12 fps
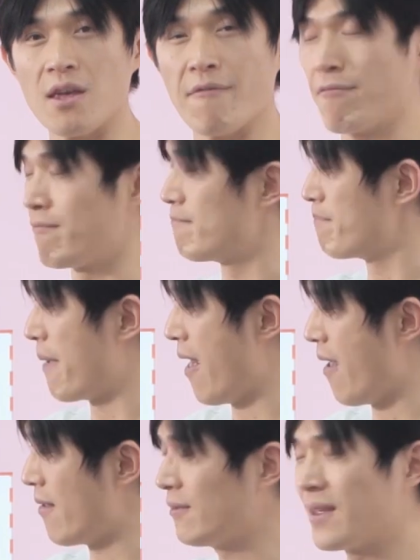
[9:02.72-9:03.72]
if
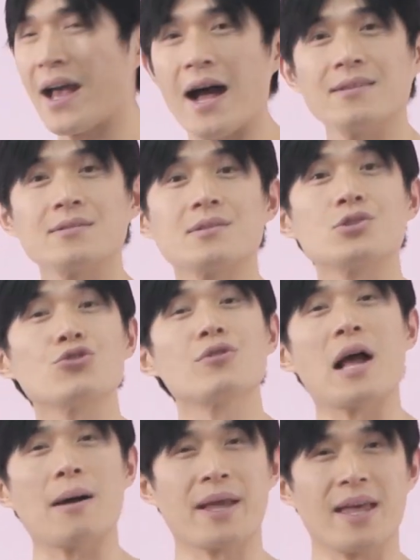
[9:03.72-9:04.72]
Ben got 2
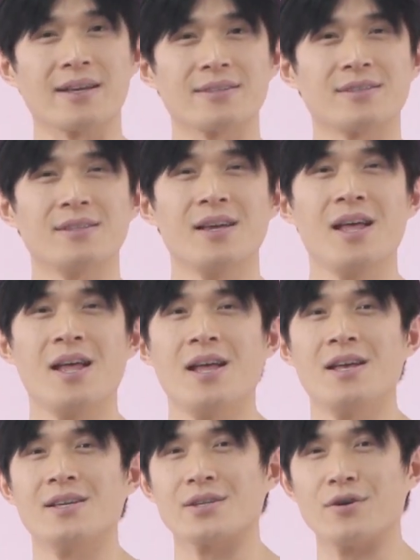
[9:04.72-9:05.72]
cupcakes?
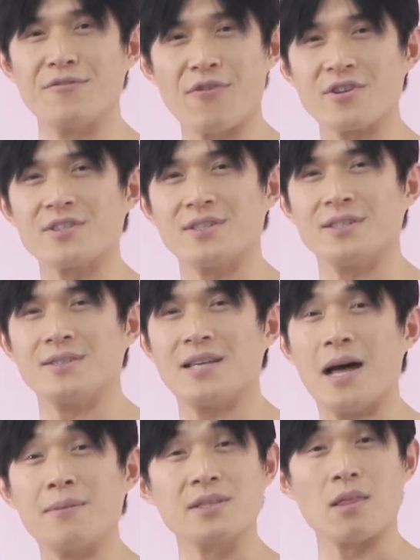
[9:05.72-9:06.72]
So first,
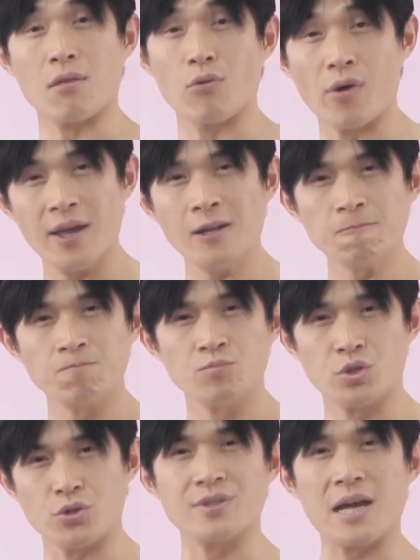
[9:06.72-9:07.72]
times 3,
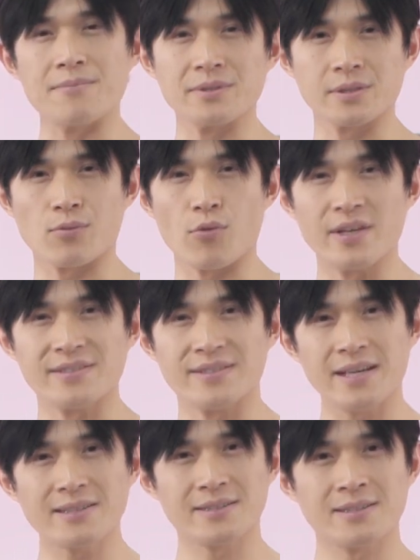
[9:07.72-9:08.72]
2 times 3,
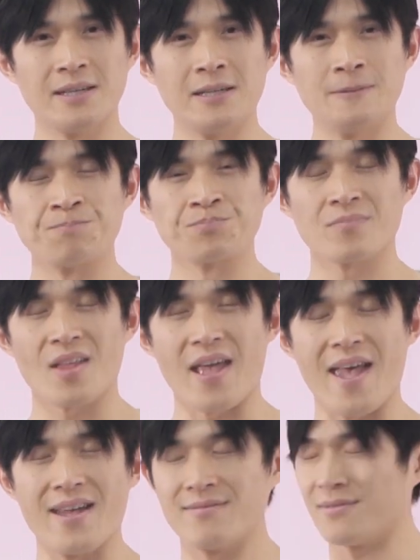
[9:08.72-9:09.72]
6,
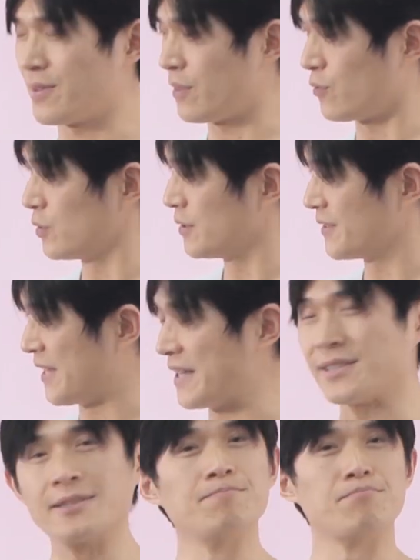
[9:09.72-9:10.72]
and
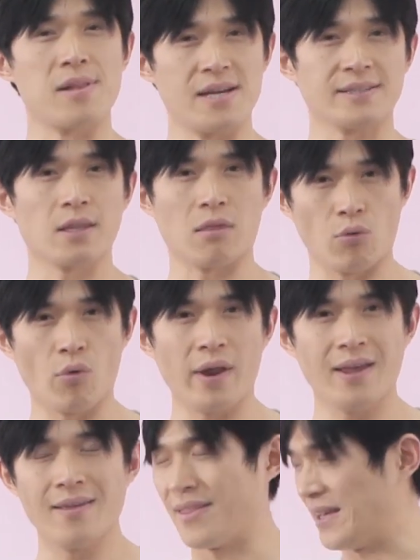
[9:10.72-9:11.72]
6 plus
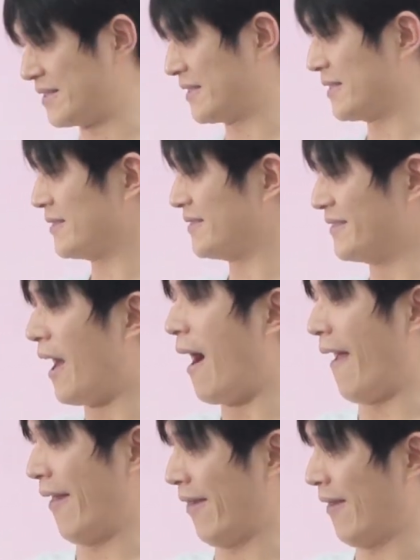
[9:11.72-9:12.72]
3, that's
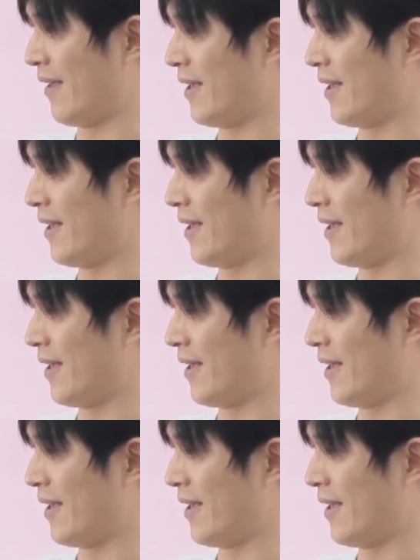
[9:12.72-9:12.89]
9.